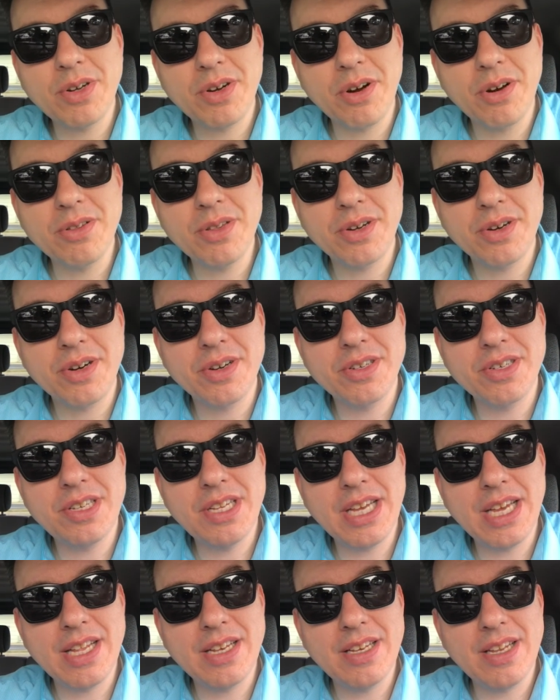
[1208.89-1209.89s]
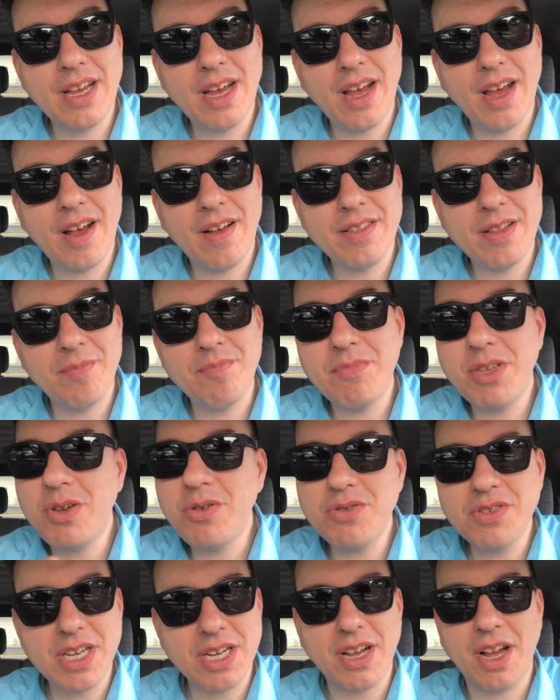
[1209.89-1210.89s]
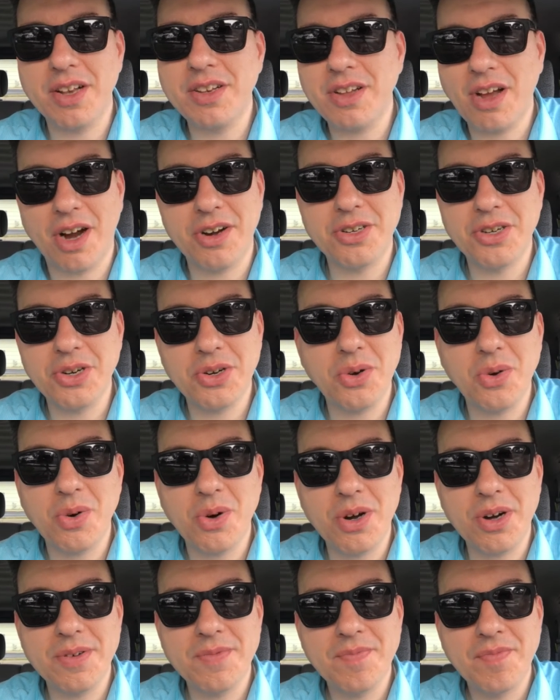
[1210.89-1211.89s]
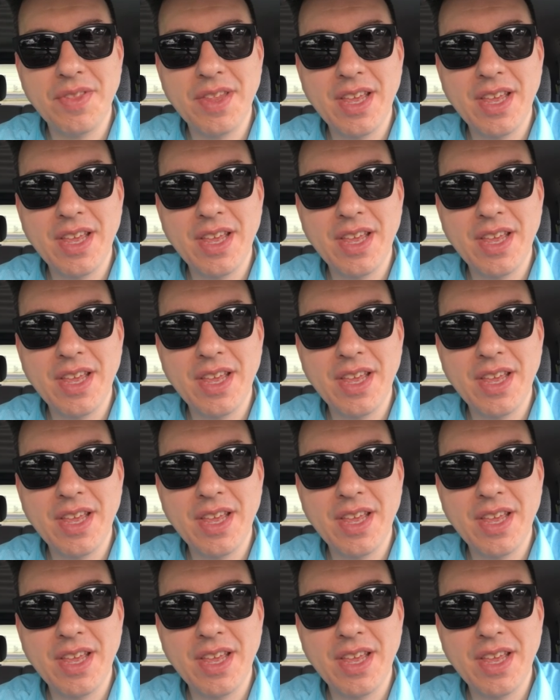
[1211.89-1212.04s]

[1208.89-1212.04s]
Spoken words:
Girdler did the music on Dr. Gore.